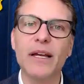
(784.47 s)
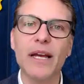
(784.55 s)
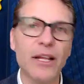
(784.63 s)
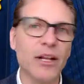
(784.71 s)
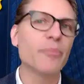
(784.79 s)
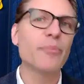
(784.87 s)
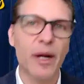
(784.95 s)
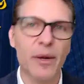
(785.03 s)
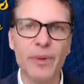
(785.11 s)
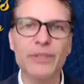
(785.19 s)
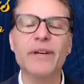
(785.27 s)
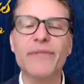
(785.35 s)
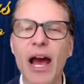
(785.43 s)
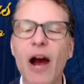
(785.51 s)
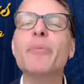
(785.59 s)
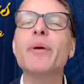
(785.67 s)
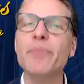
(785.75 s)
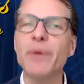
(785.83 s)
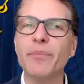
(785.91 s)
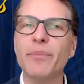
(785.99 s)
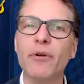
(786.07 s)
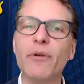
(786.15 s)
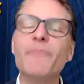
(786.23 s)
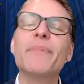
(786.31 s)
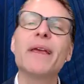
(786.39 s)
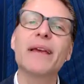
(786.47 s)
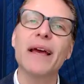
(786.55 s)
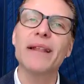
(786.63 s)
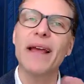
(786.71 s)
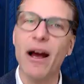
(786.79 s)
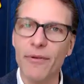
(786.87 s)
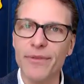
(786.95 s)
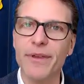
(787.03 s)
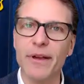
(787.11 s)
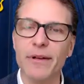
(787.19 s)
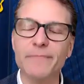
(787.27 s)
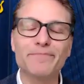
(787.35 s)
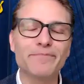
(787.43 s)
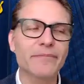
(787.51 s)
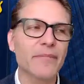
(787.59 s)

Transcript: in your purpose of helping people get healthier.